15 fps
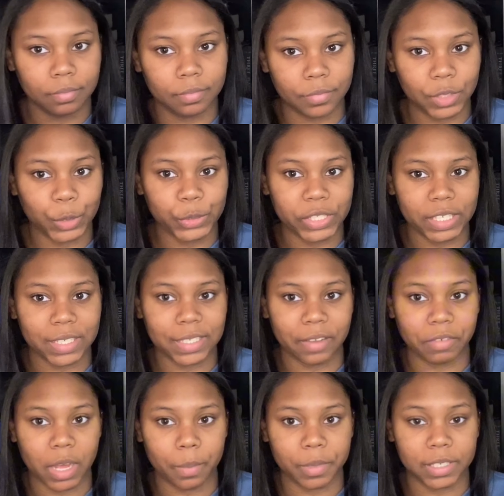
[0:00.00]
those things have
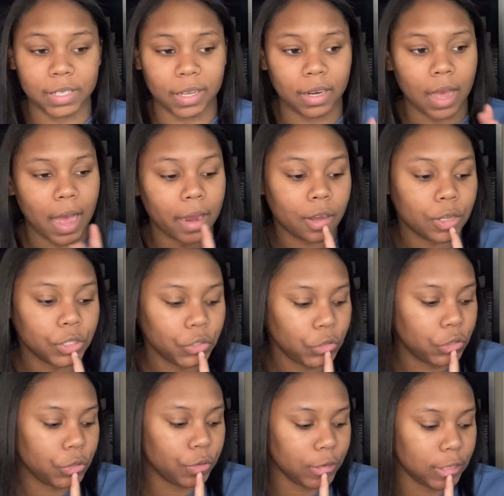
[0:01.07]
not been done. I also
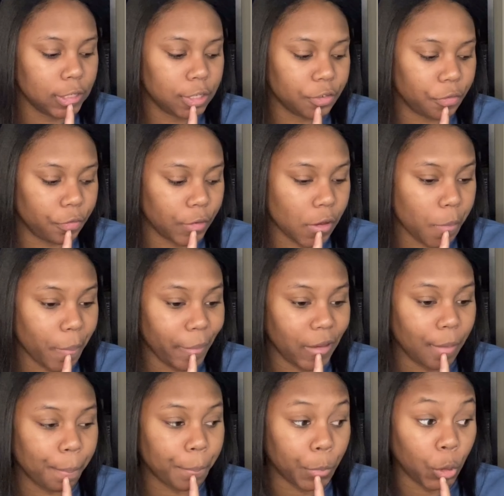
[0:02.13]
do need to film a
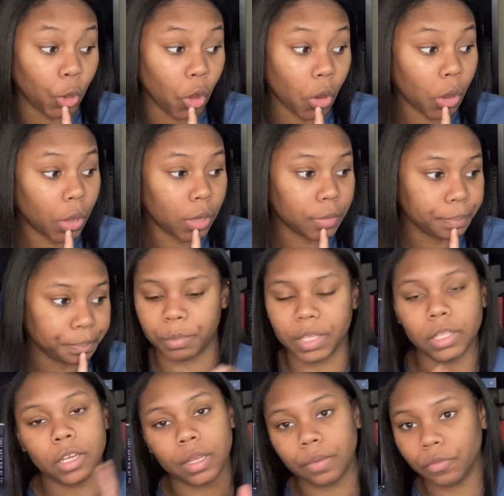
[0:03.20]
book haul, but
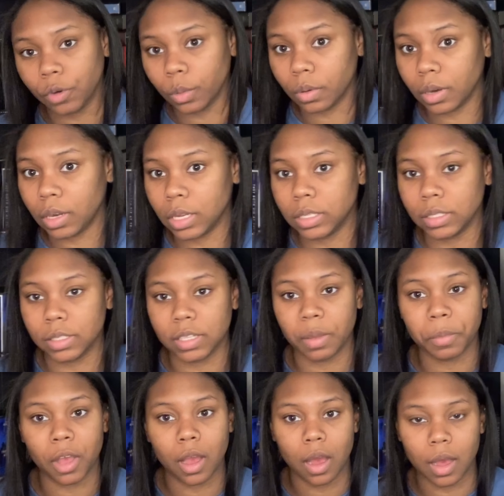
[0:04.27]
looking forward in
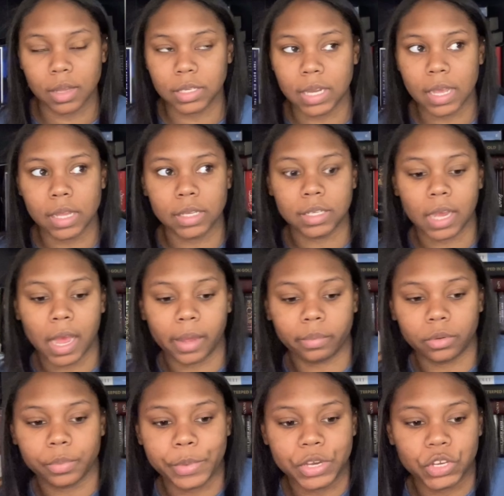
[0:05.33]
some content, I
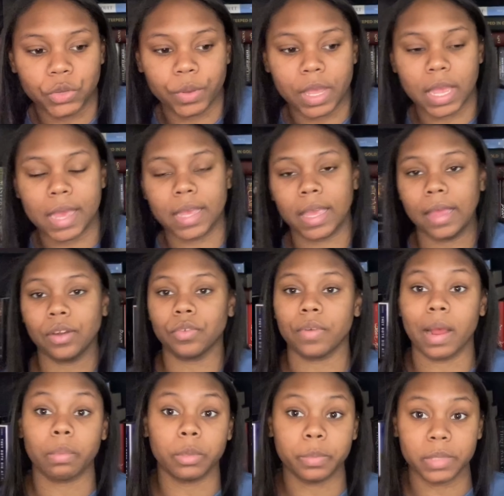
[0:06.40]
will be doing a Kindle
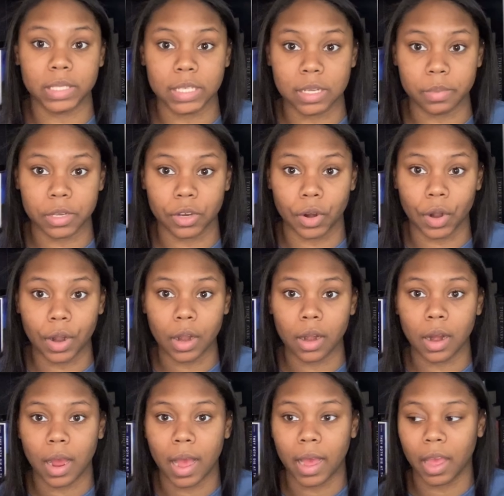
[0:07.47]
wrap up and
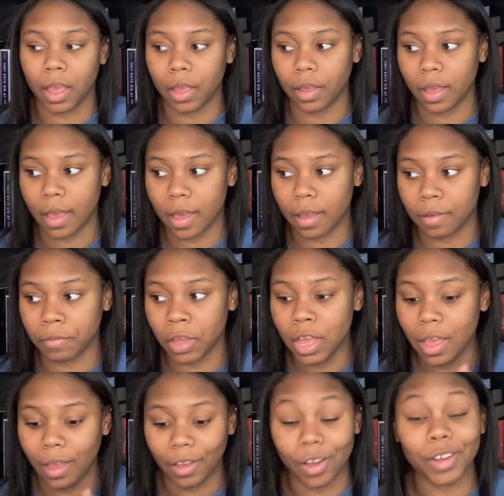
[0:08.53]
TBR. I have
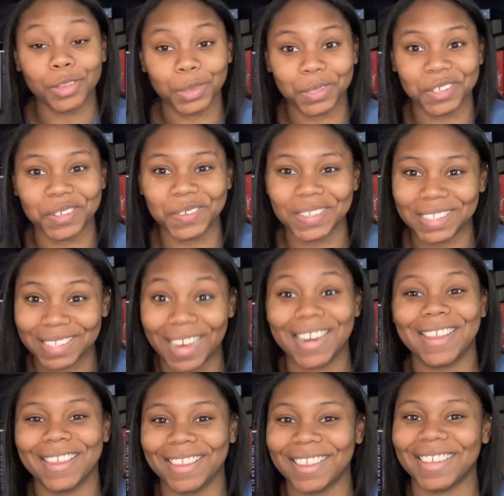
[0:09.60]
gone through a lot of
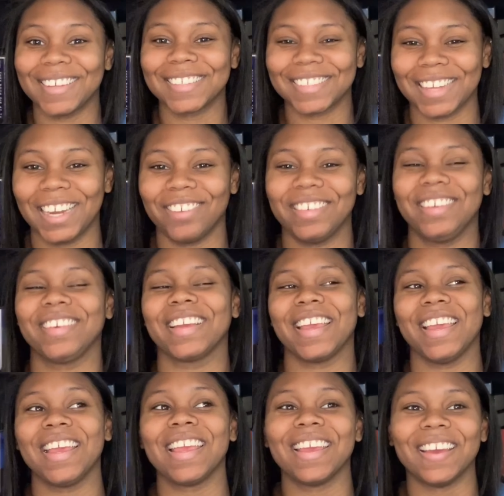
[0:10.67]
the things that I read on
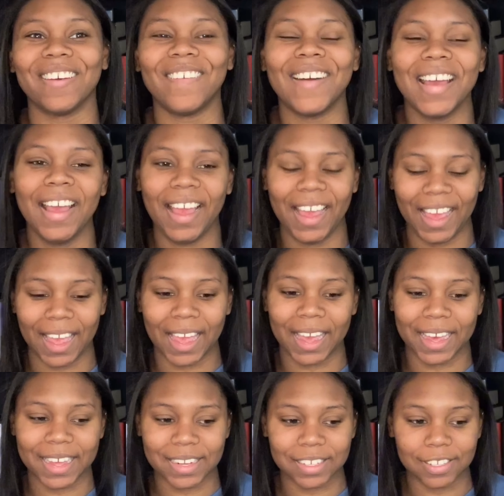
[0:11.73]
KU,
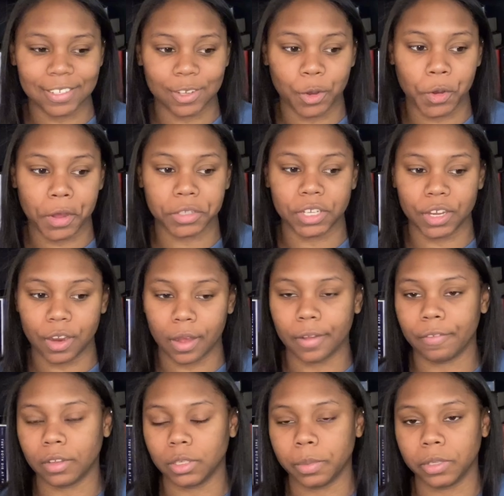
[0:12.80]
and so I'll tell you how I
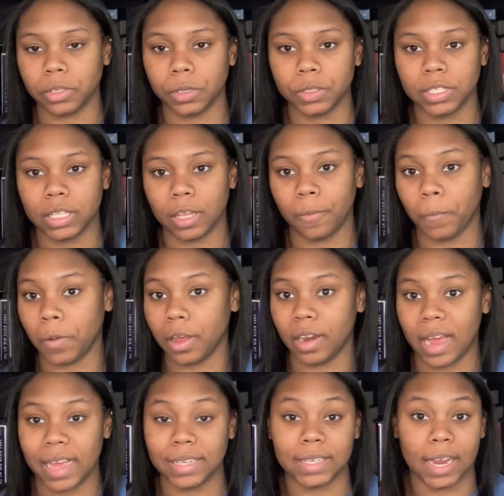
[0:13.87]
felt about those and then what
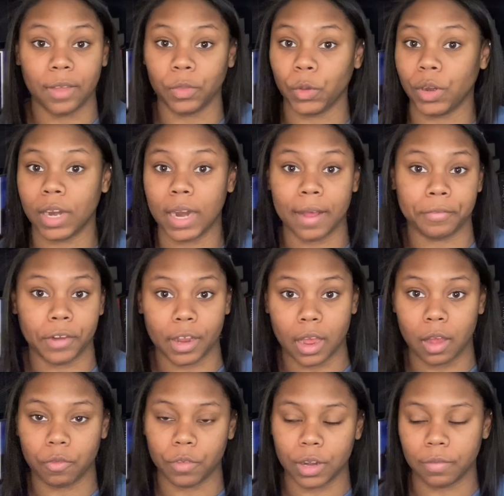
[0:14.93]
I downloaded after I
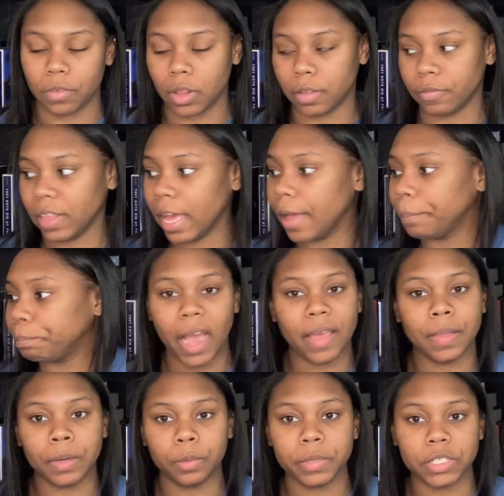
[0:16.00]
got rid of all of that. And then
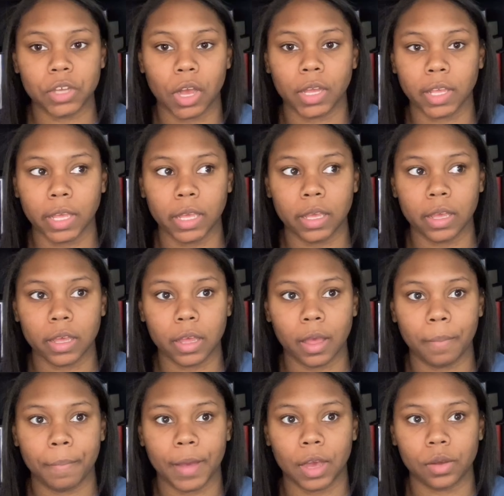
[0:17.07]
I'll be talking
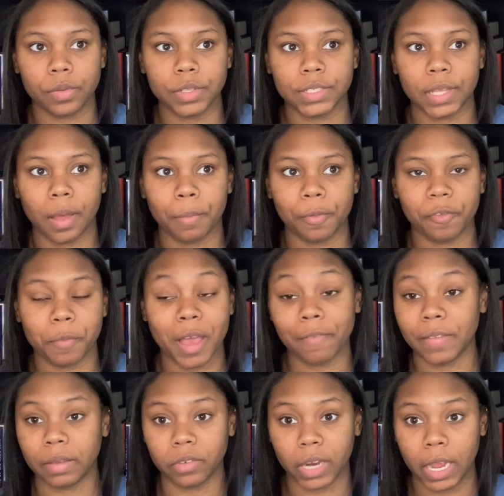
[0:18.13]
about some of my
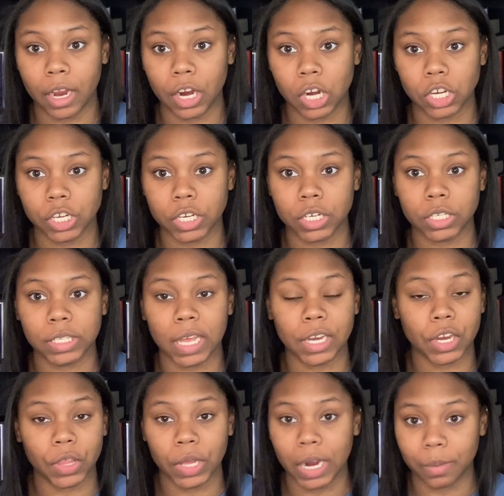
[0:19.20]
favorite characters,
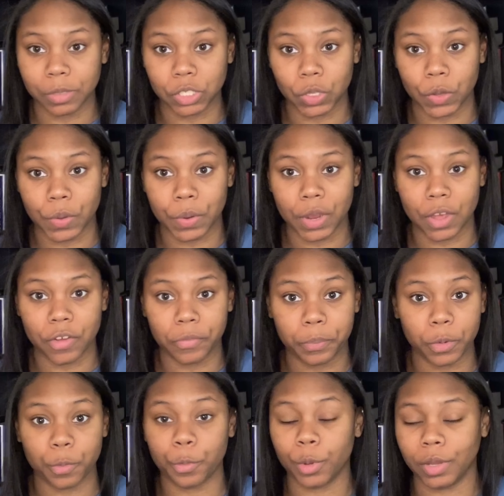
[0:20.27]
another episode of
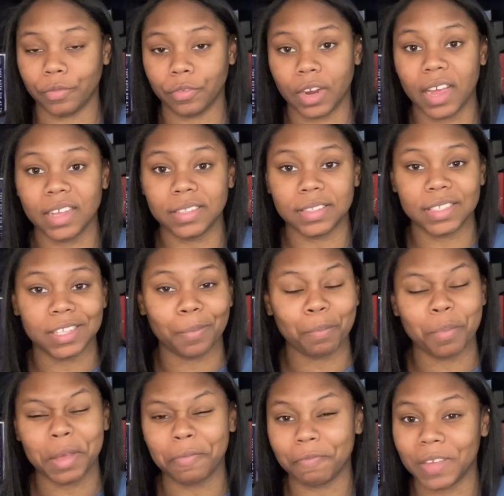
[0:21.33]
Book Boyfriend, some of
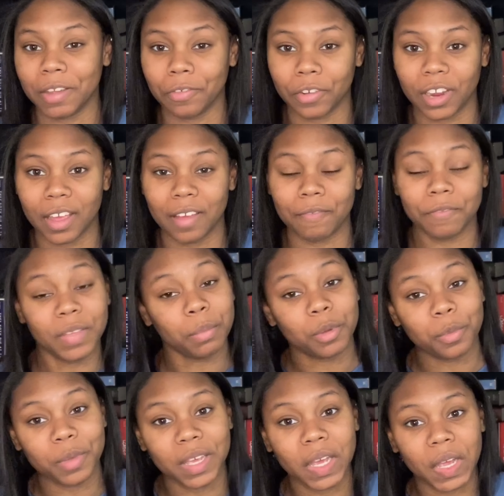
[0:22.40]
my favorite female
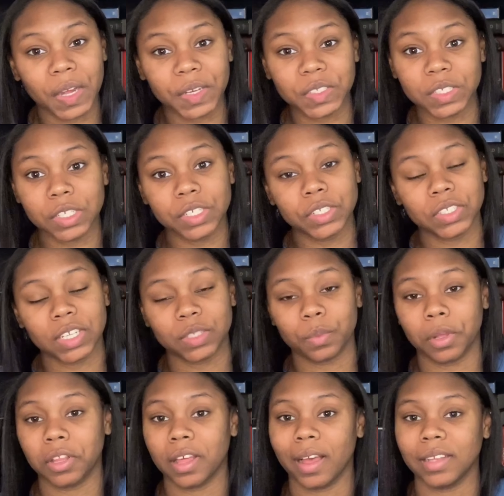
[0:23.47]
main characters, as
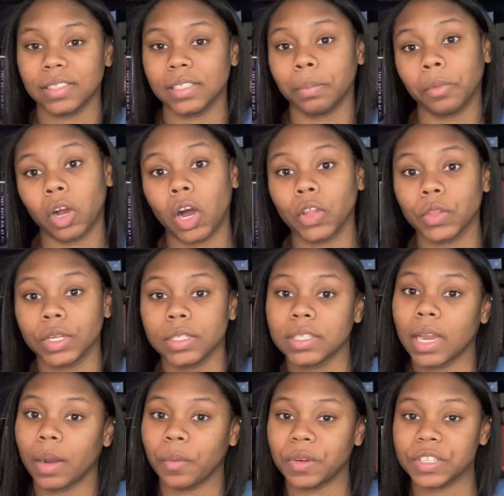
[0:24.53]
well as some authors that
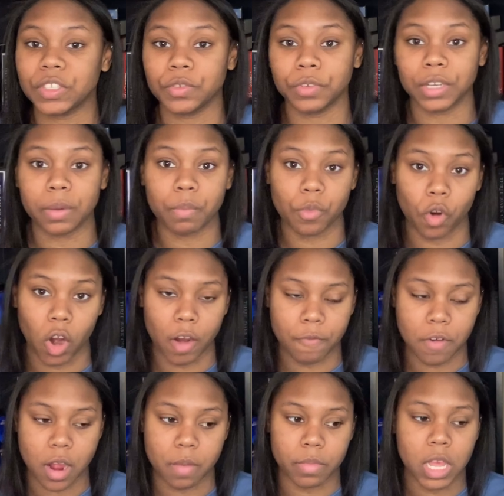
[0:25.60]
I want to read more
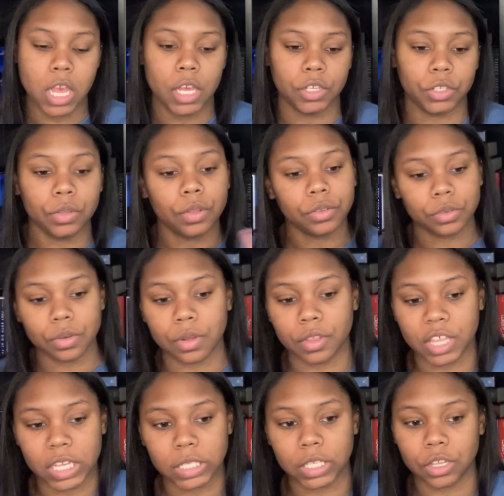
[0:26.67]
from. So those are all
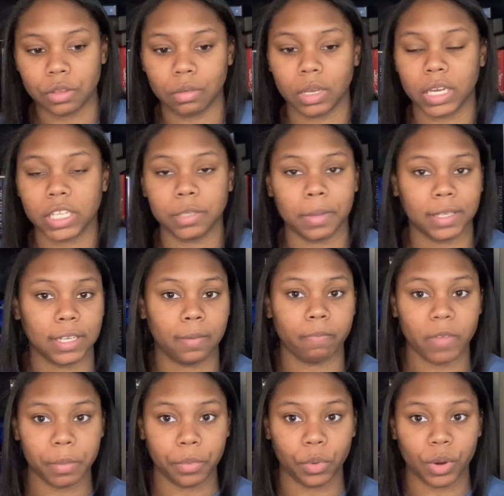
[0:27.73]
things that you can expect in
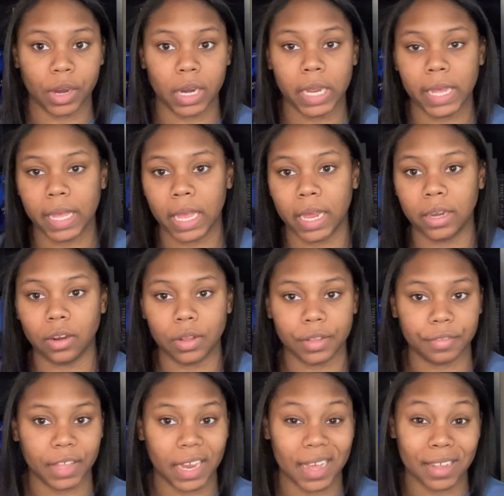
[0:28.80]
February. Again, all of
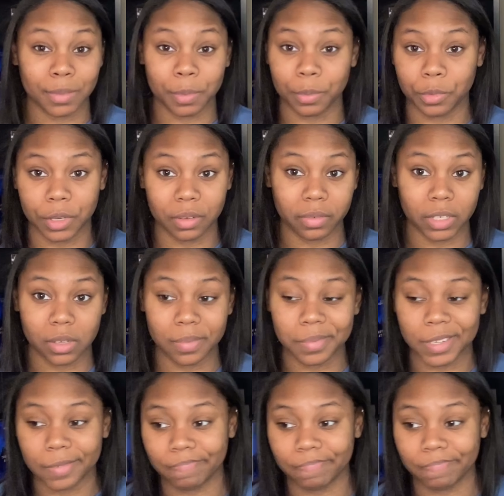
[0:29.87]
that has been pre-filmed.